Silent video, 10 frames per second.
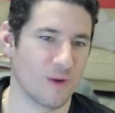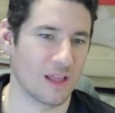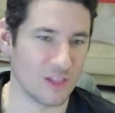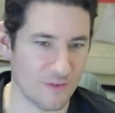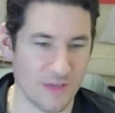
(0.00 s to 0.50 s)
I
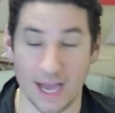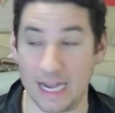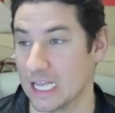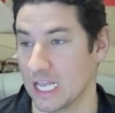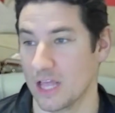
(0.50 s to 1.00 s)
love that.
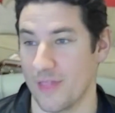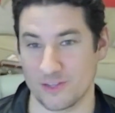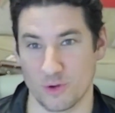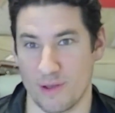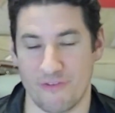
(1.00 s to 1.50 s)
That's
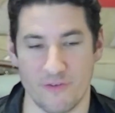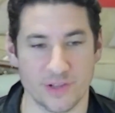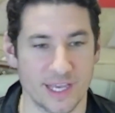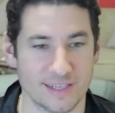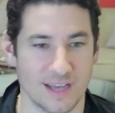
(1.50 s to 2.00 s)
one of my favorite
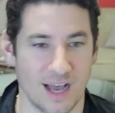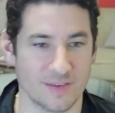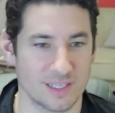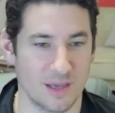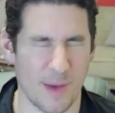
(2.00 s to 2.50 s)
things,
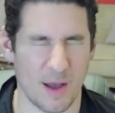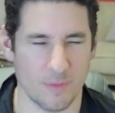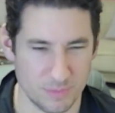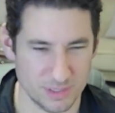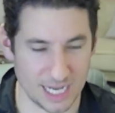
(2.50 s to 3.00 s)
obviously, about
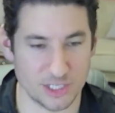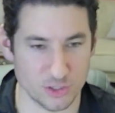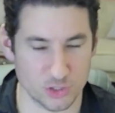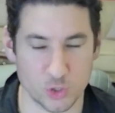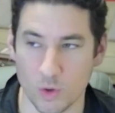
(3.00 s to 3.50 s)
besides your
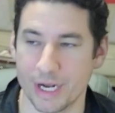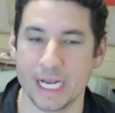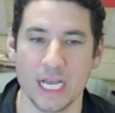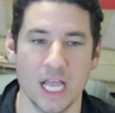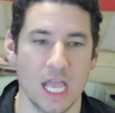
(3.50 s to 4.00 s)

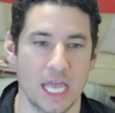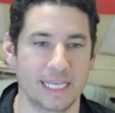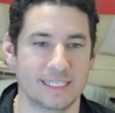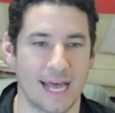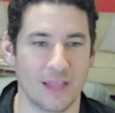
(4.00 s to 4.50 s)
story,
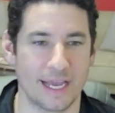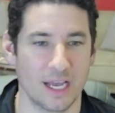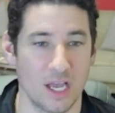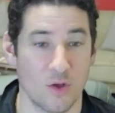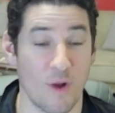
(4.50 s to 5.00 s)
is that like
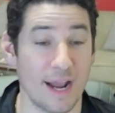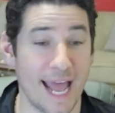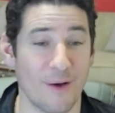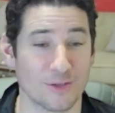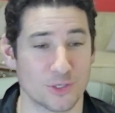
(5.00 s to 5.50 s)
right
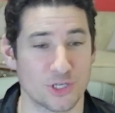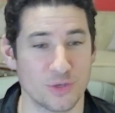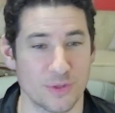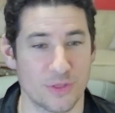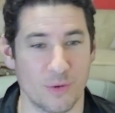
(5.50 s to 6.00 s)
now, especially
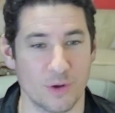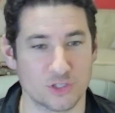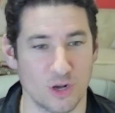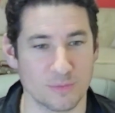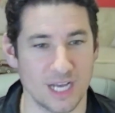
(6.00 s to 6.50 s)
with like what
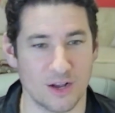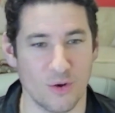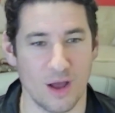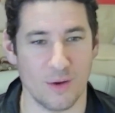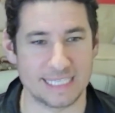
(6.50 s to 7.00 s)
Trump's got
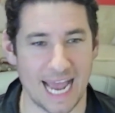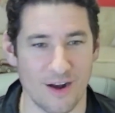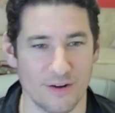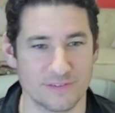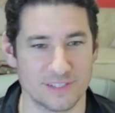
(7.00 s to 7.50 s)
going on with
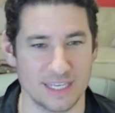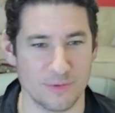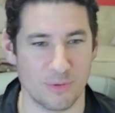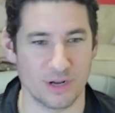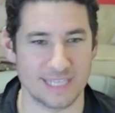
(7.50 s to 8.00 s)
tariffs and
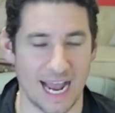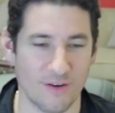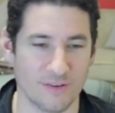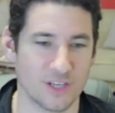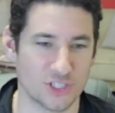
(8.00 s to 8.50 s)
they're putting
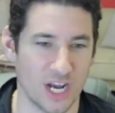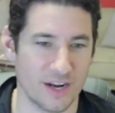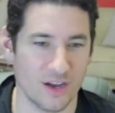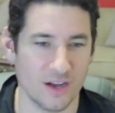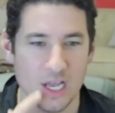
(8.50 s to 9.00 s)
tariffs on
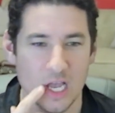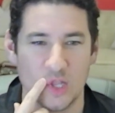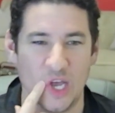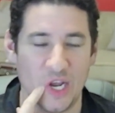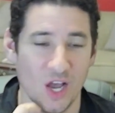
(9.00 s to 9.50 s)
China,
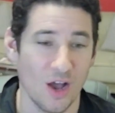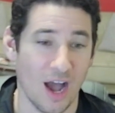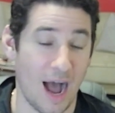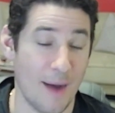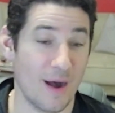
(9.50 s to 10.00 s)
like
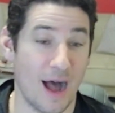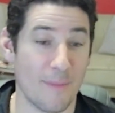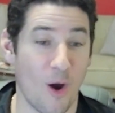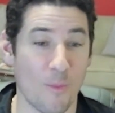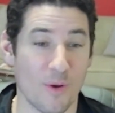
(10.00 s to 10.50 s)
I'm
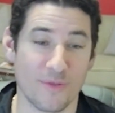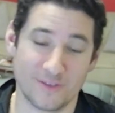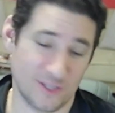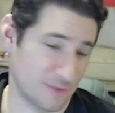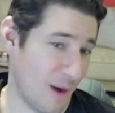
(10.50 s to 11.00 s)
hoping with
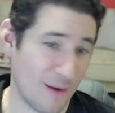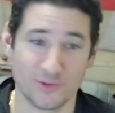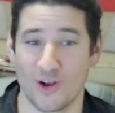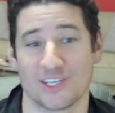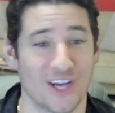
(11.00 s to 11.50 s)
this just bums
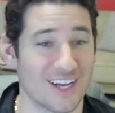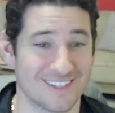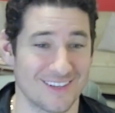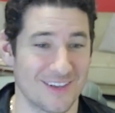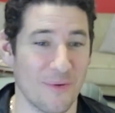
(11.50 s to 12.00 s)
rush
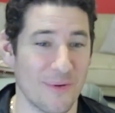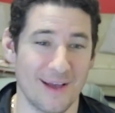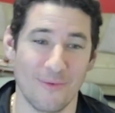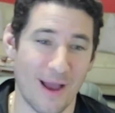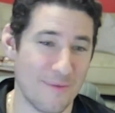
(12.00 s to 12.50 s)
us, we
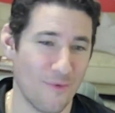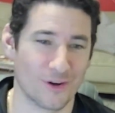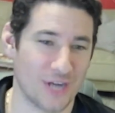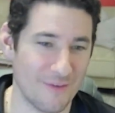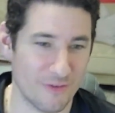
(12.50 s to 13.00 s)
get way more
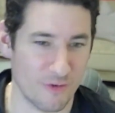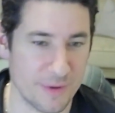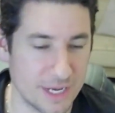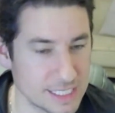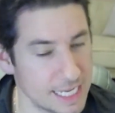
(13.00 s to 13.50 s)
traffic from,
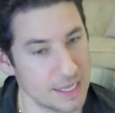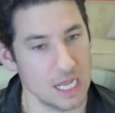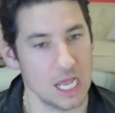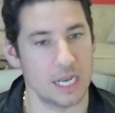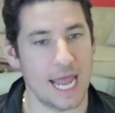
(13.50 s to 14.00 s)
because again,
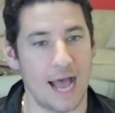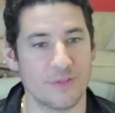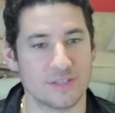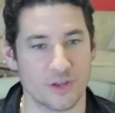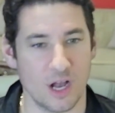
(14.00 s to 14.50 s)
now
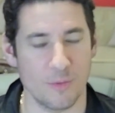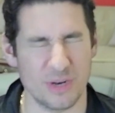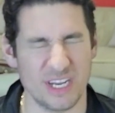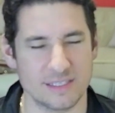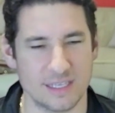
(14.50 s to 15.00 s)
these other
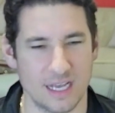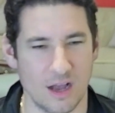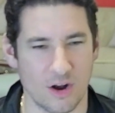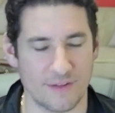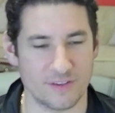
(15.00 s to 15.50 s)
companies
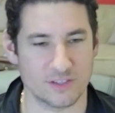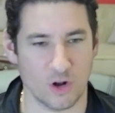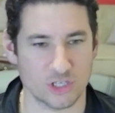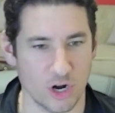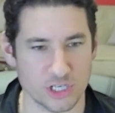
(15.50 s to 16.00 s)
are gonna have to
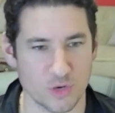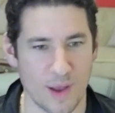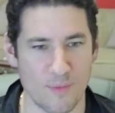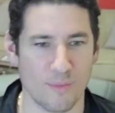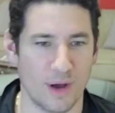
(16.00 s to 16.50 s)
start charging way
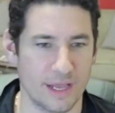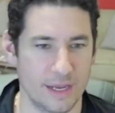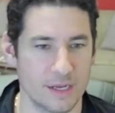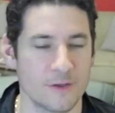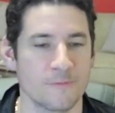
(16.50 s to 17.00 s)
more
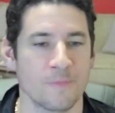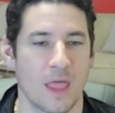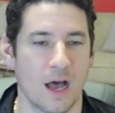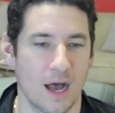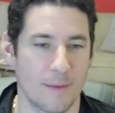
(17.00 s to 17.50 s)
money.
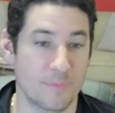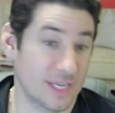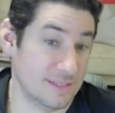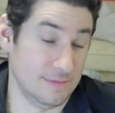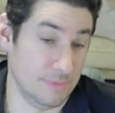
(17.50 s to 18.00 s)

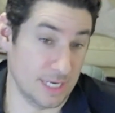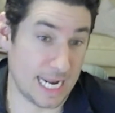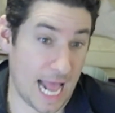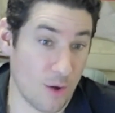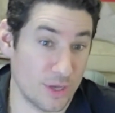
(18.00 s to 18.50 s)
Because again,
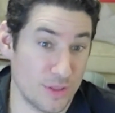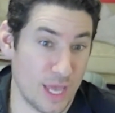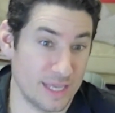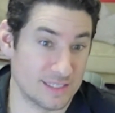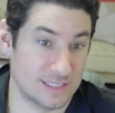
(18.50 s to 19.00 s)
how can
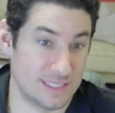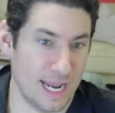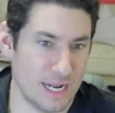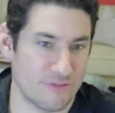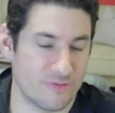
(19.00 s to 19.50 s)
they
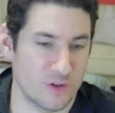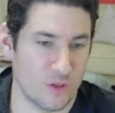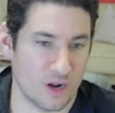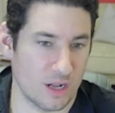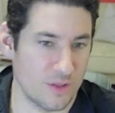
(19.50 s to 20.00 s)
sustain if
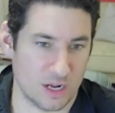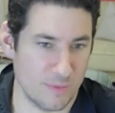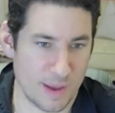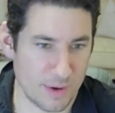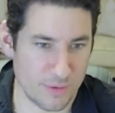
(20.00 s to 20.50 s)
they're not going to
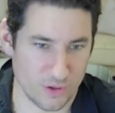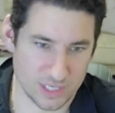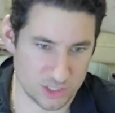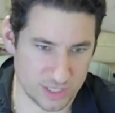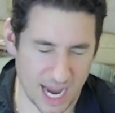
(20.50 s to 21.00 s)
make money with all those
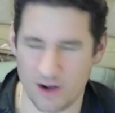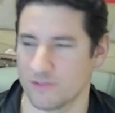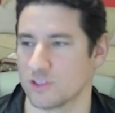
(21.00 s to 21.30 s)
extra tariffs?